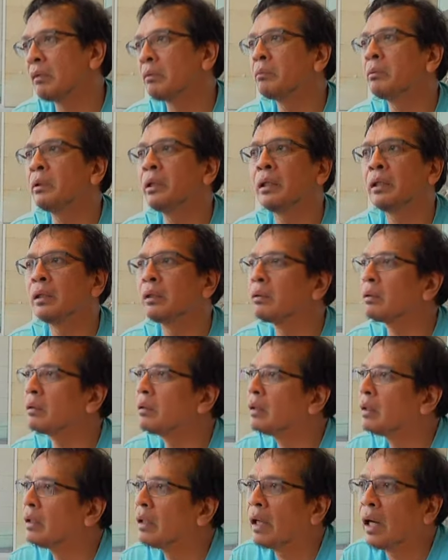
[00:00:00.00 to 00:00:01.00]
me.
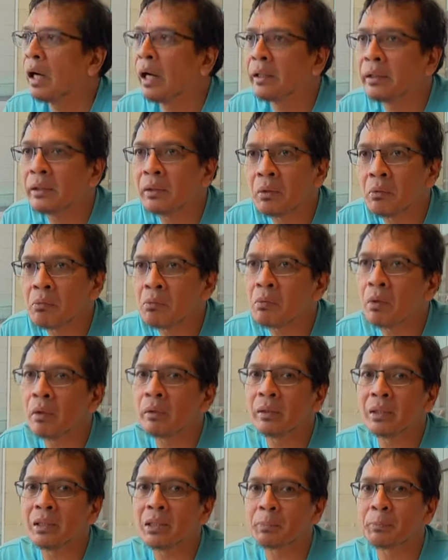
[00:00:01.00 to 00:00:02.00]
I don't
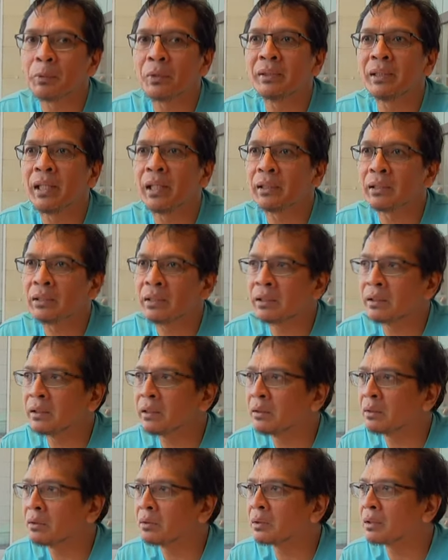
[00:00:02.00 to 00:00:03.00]
want this project turn
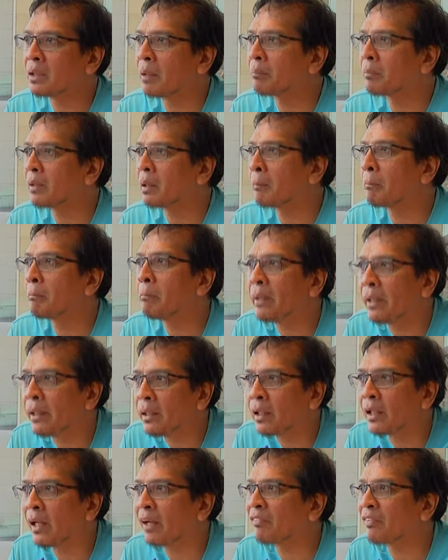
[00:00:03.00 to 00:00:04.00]
into something
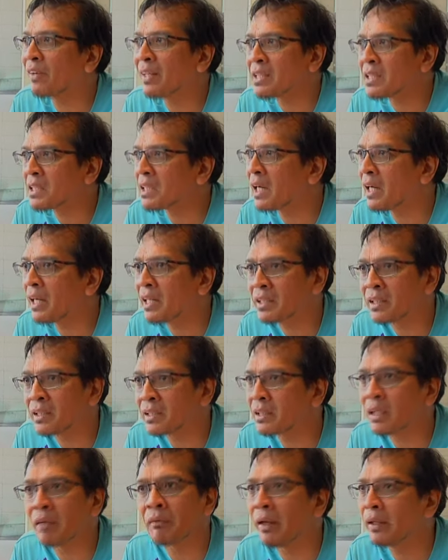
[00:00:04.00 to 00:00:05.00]
big like franchise
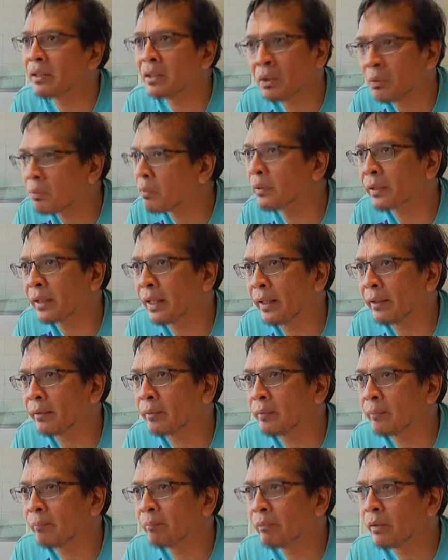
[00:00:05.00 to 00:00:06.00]
and stuff. I don't want that.
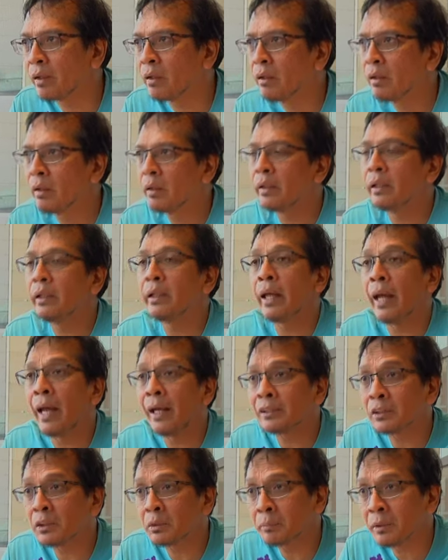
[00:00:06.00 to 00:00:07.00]
It
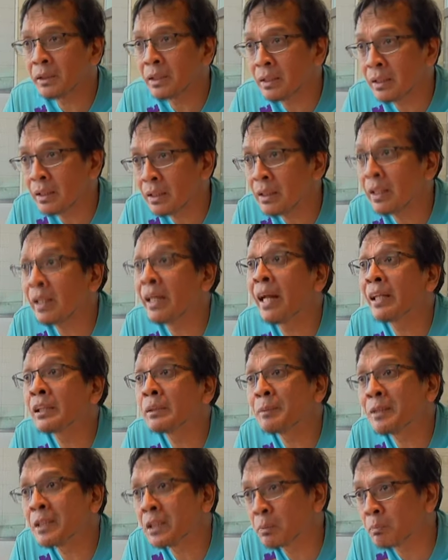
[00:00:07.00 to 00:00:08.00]
has to be neat, it has
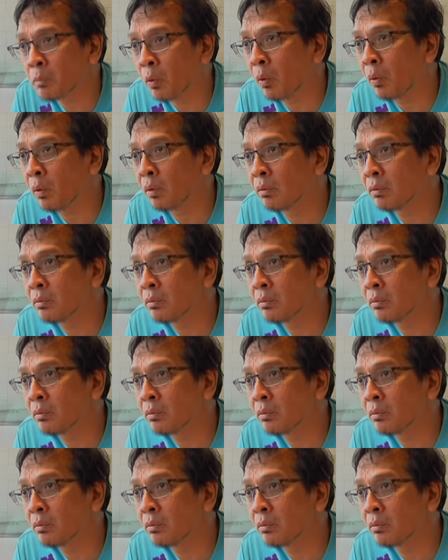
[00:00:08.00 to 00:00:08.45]
to be small.